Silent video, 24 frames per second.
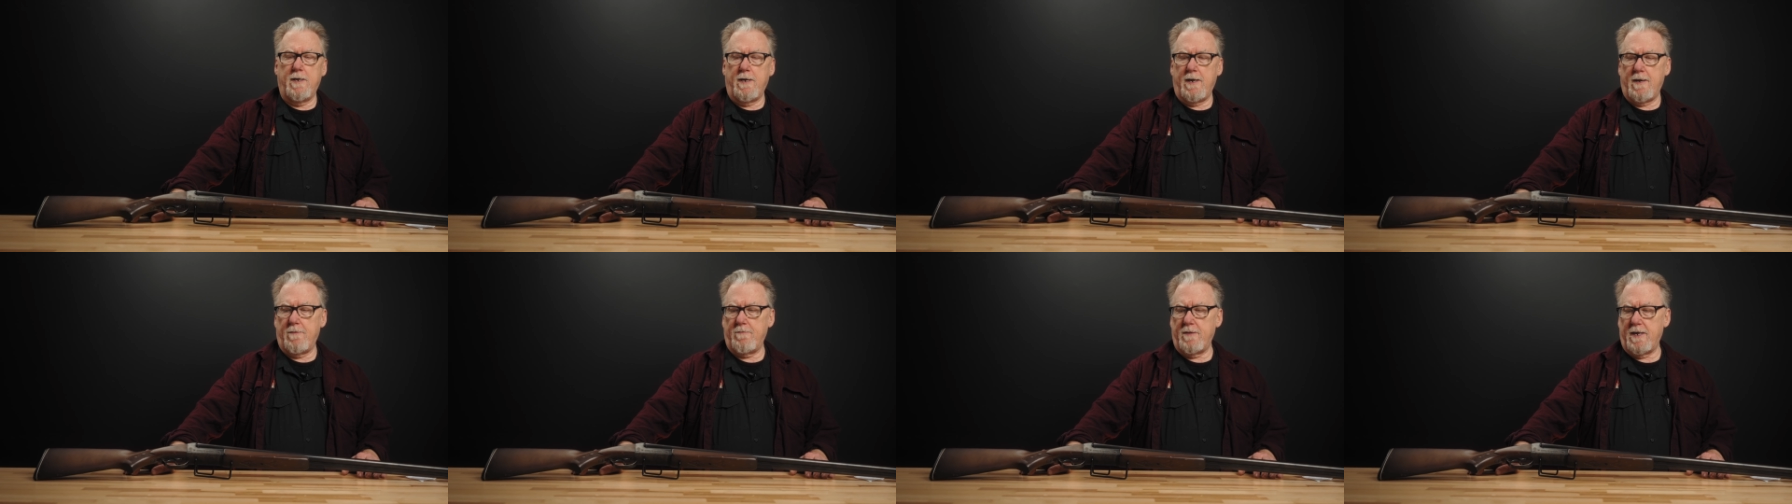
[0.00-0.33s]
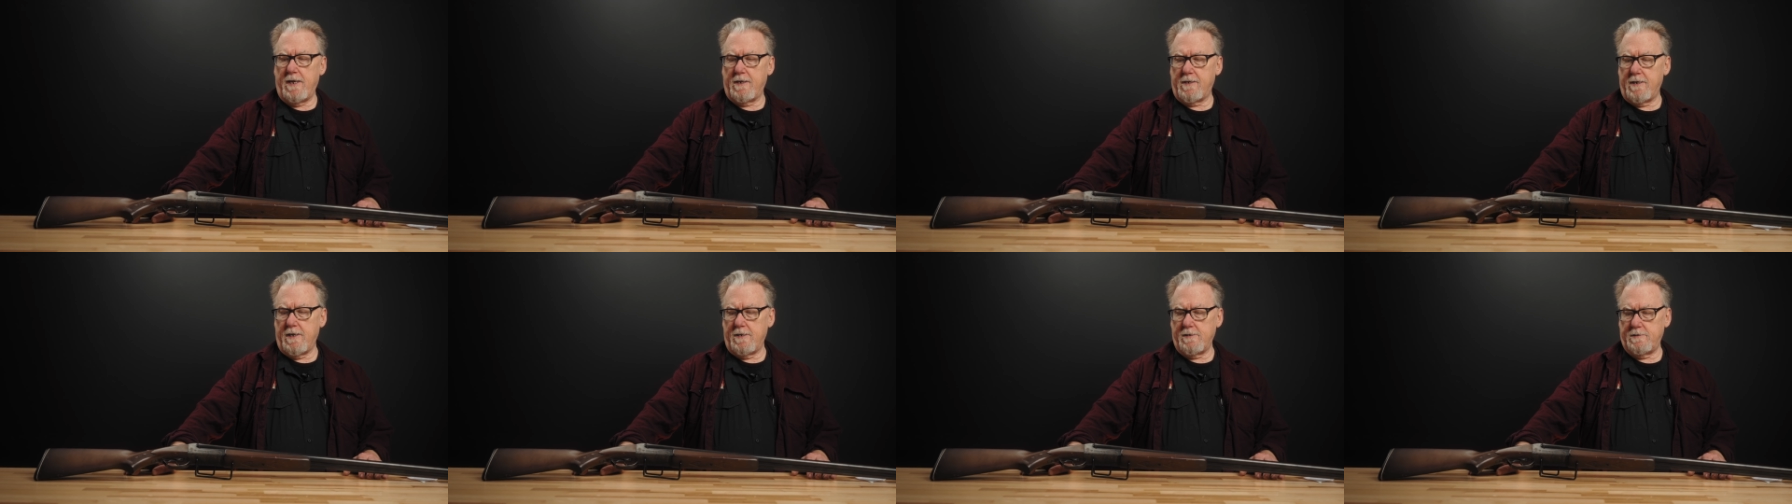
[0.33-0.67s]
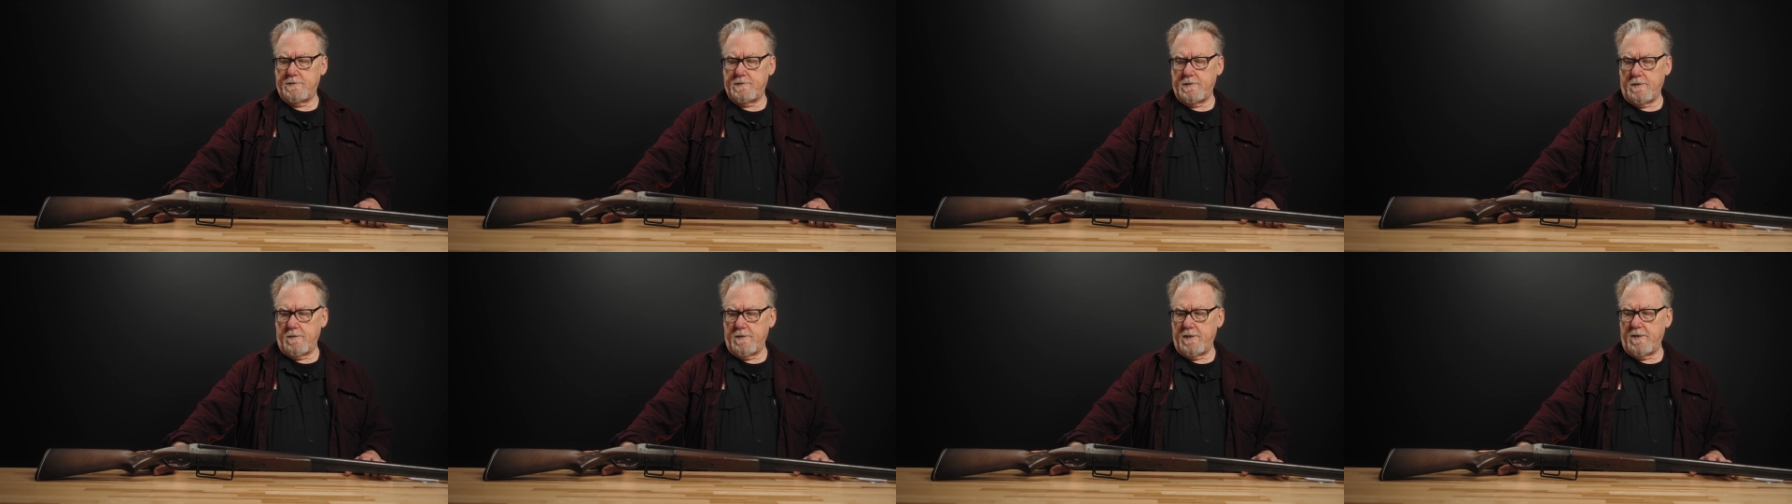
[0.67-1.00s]
and that kind of
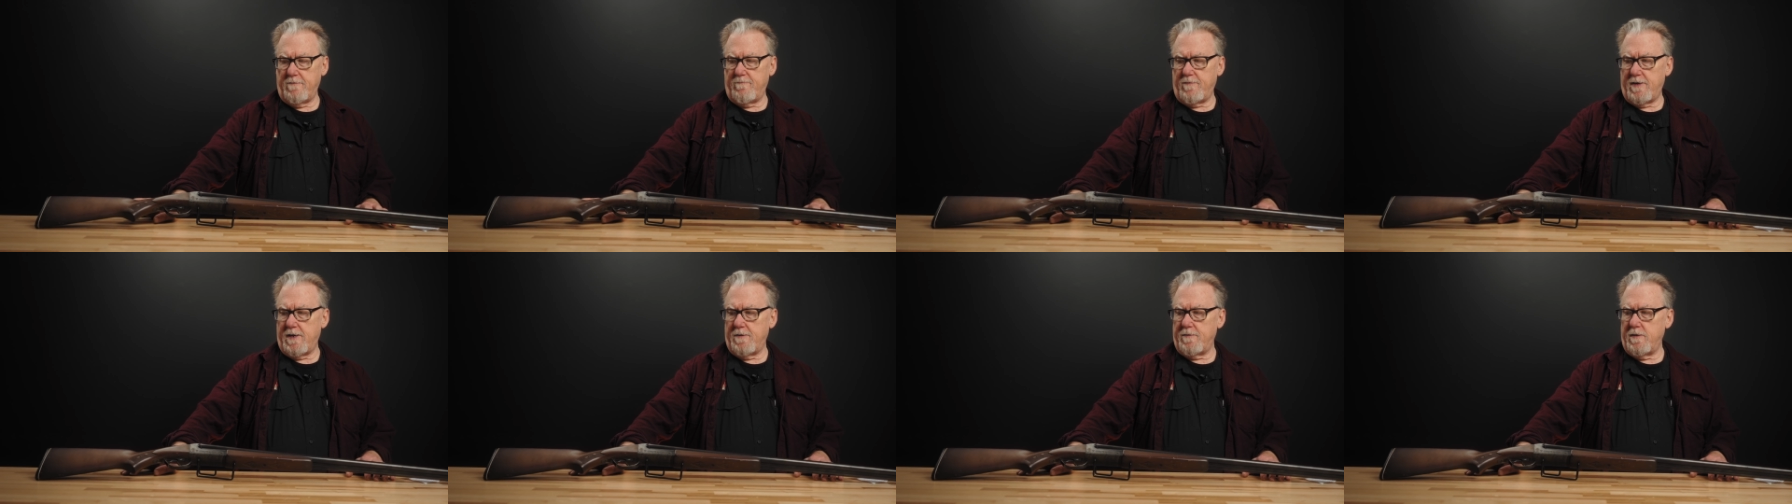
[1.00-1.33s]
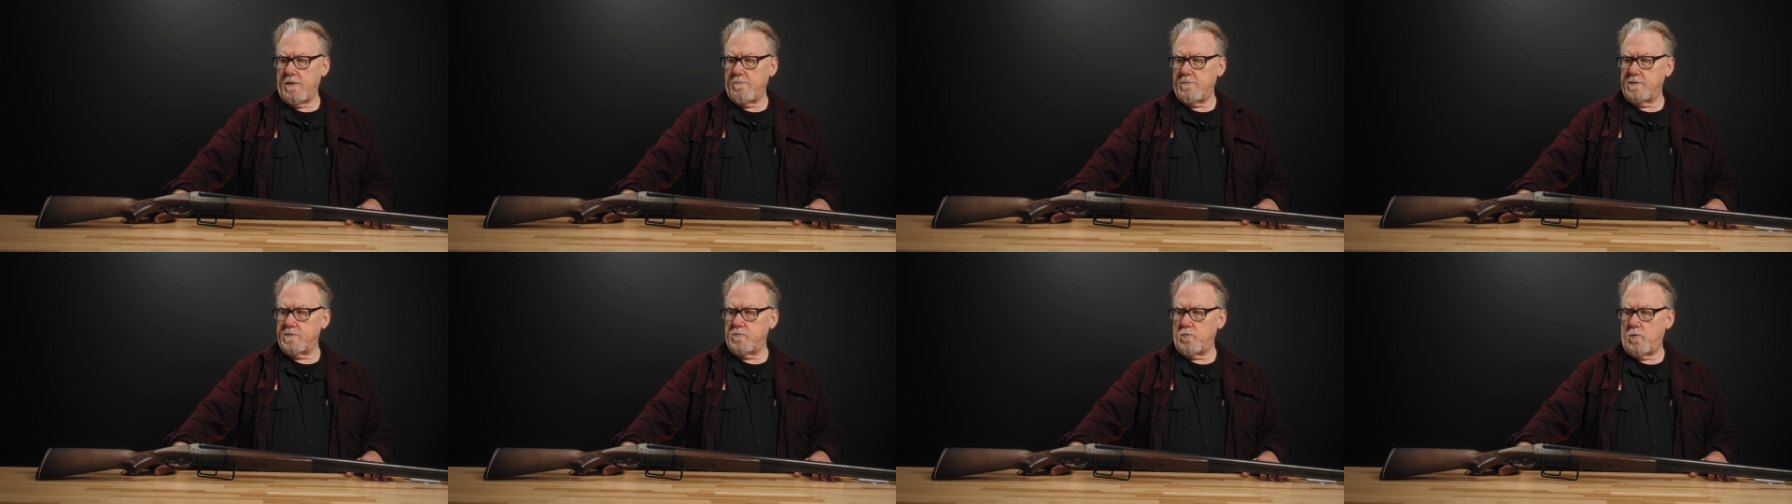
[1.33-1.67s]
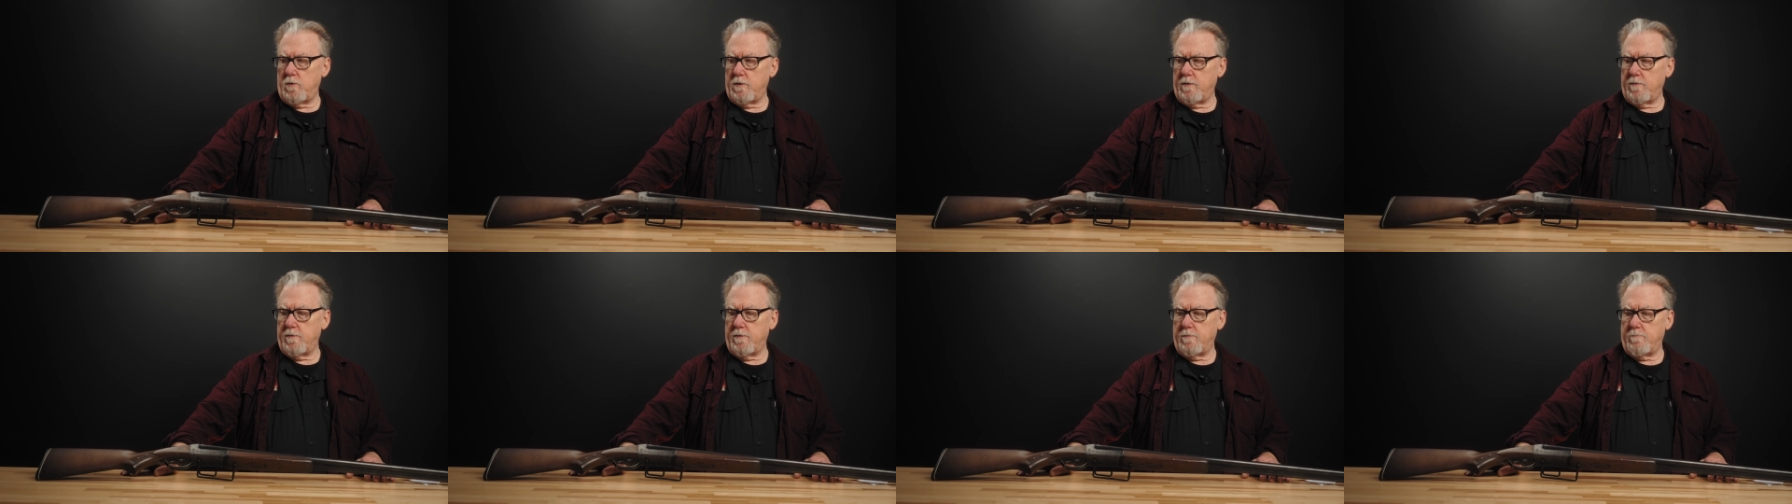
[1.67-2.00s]
solidified them as
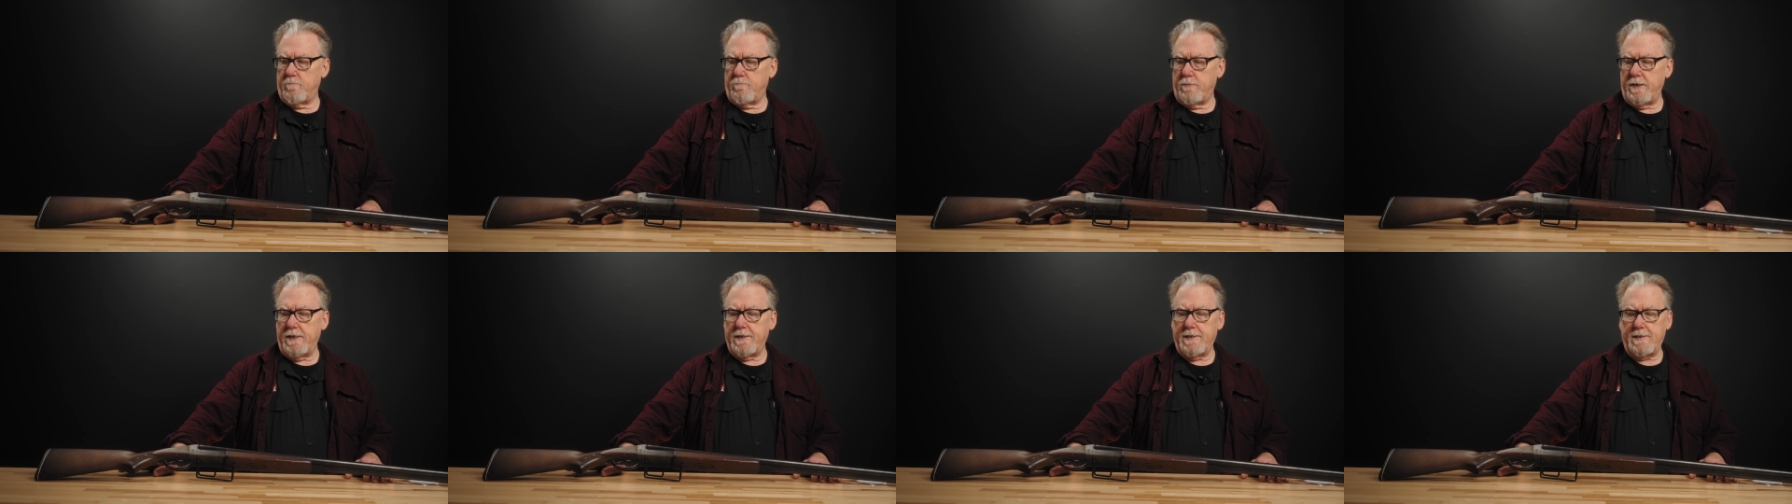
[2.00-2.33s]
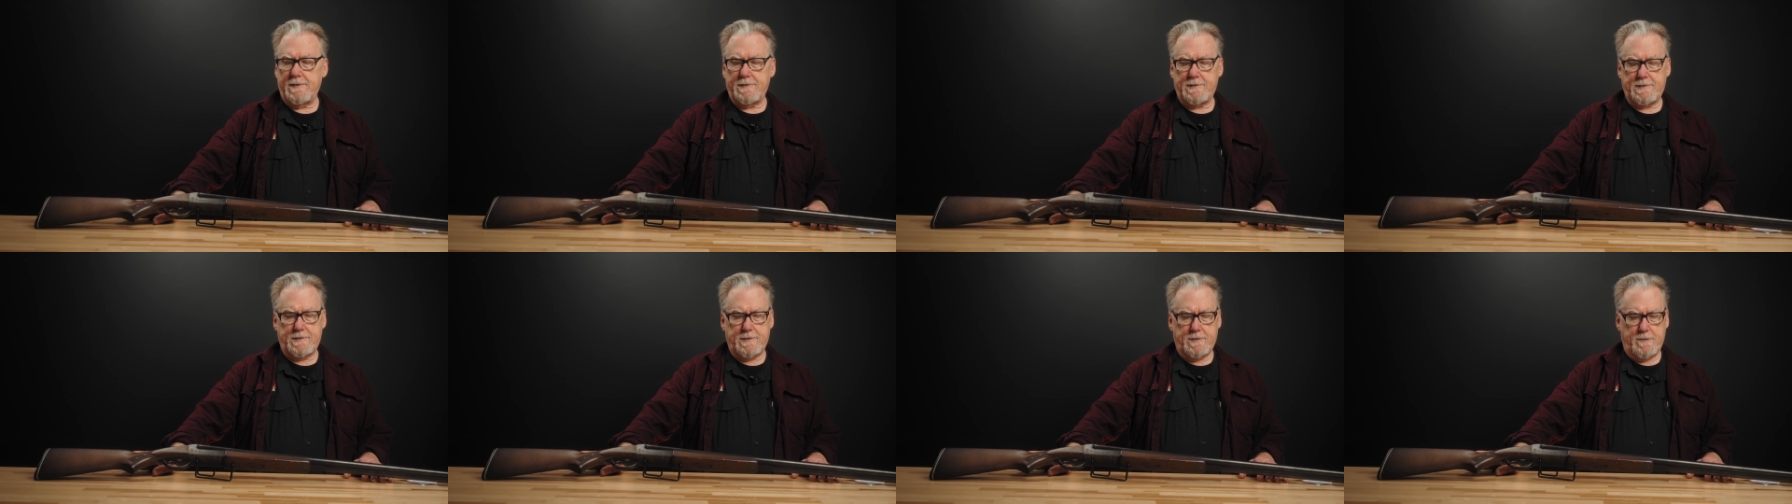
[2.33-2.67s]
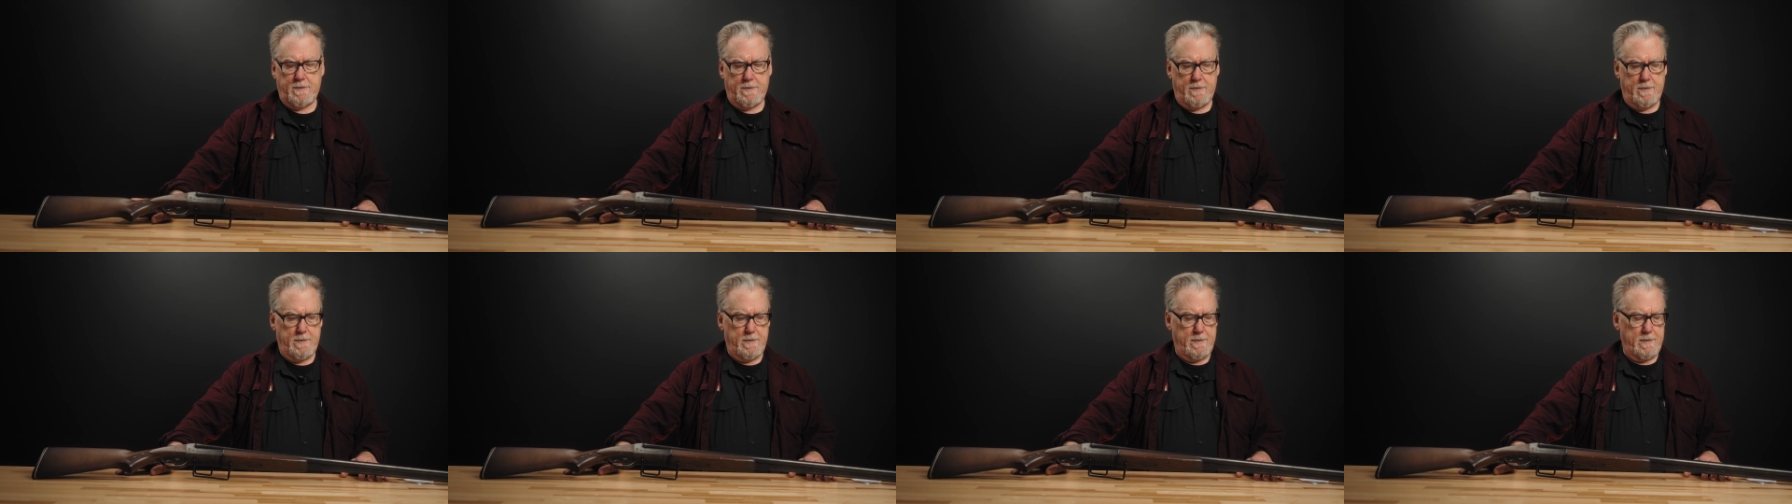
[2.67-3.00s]
one of the biggest
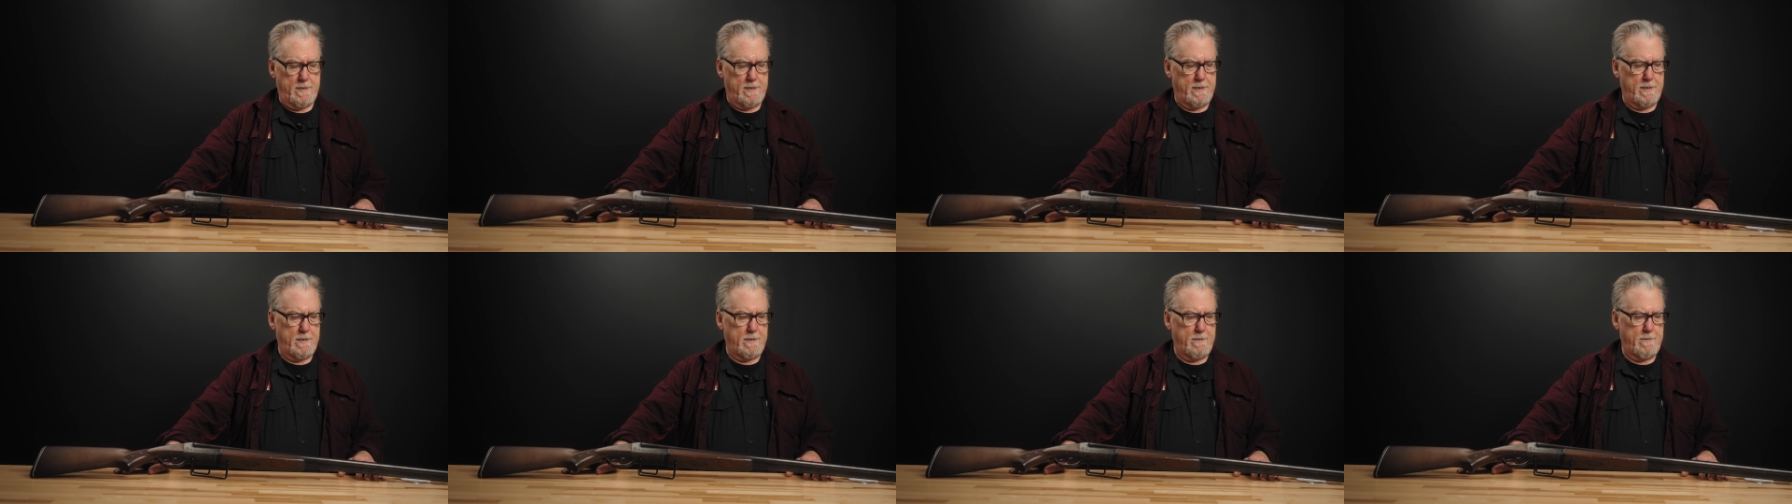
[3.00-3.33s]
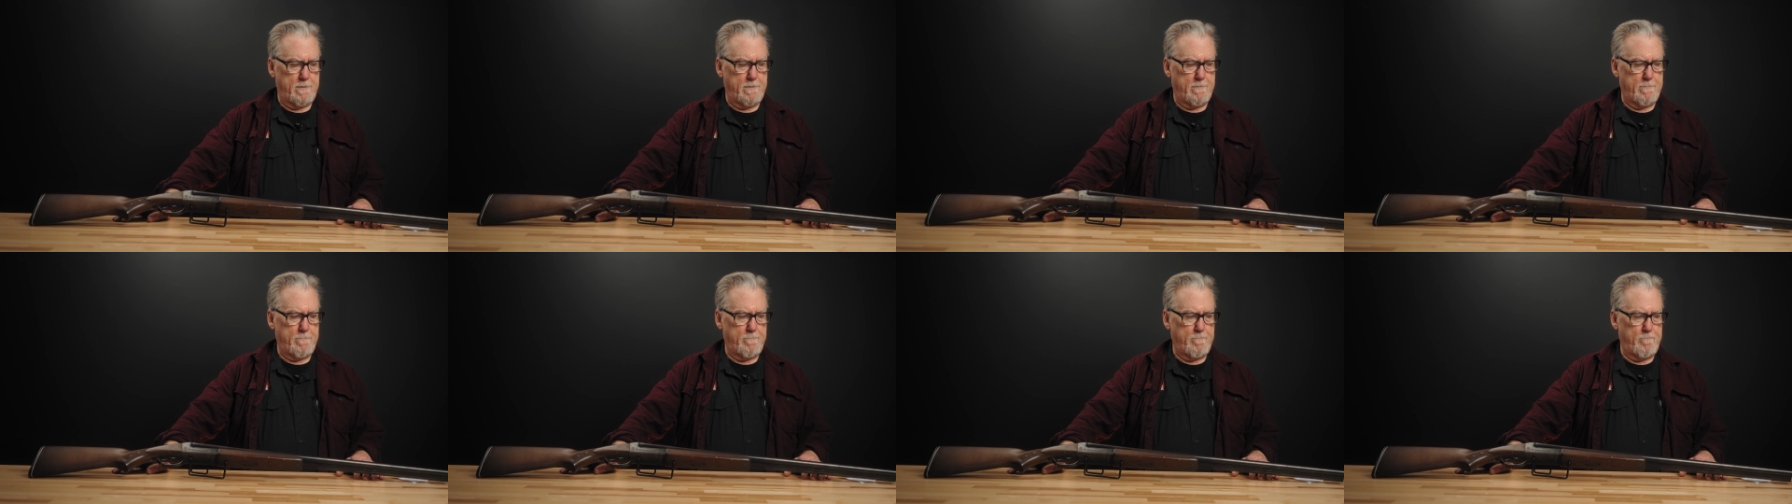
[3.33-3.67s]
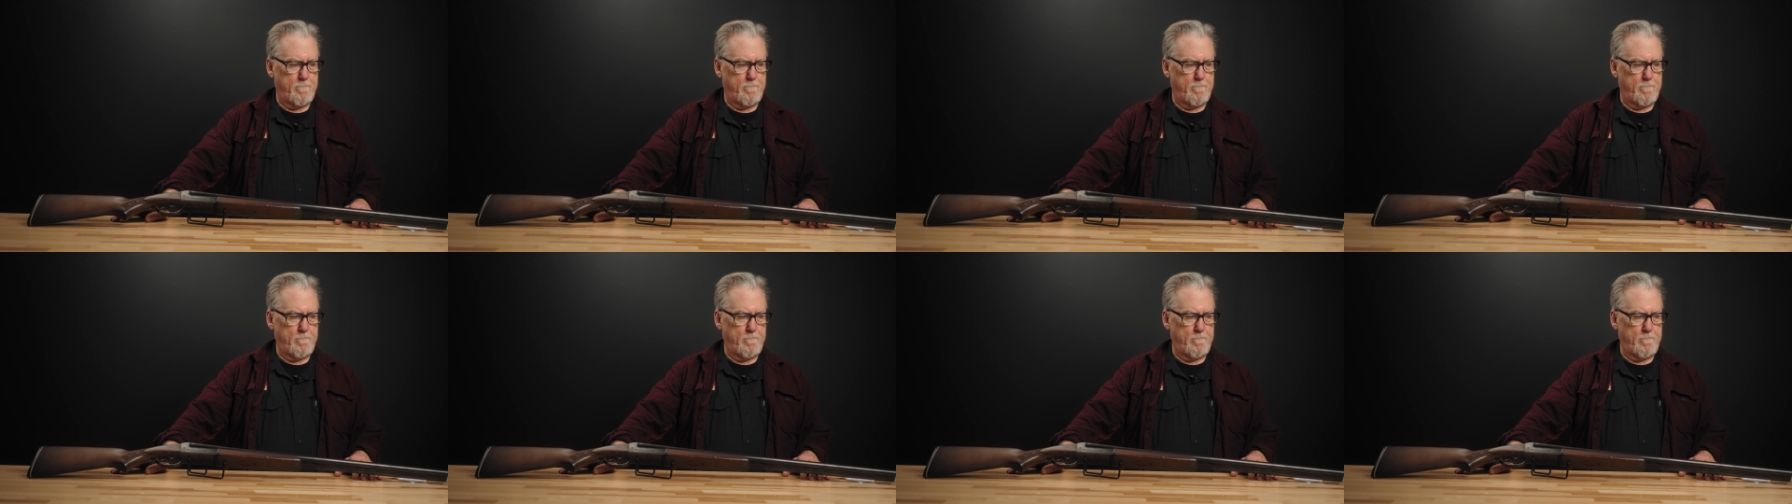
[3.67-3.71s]
uh,